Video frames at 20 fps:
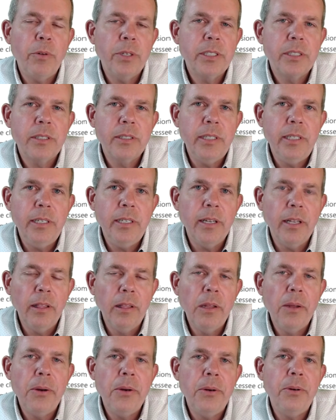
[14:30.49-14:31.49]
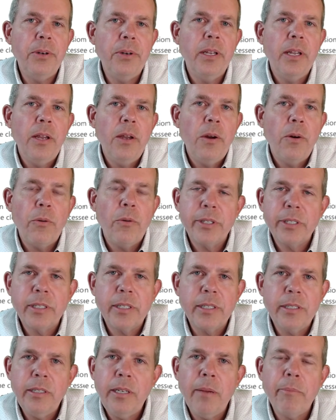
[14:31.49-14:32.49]
what's the uh, load what's
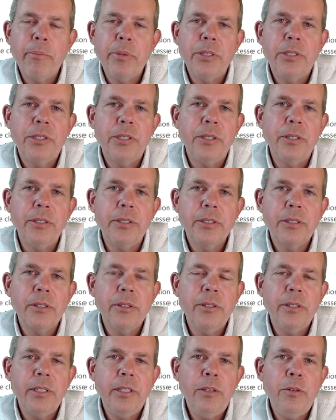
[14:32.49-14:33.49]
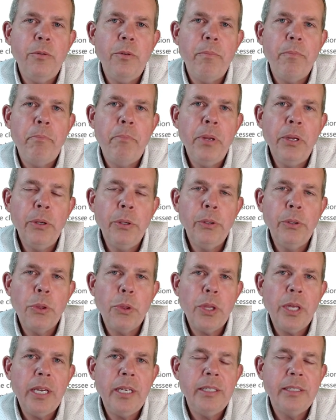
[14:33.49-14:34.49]
the temperature so you build
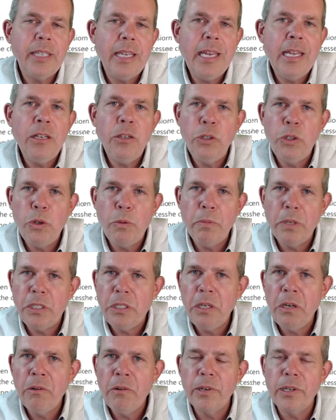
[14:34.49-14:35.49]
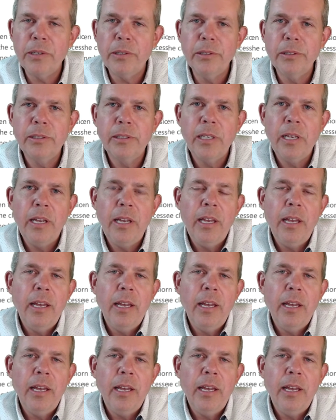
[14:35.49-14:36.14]
things into materials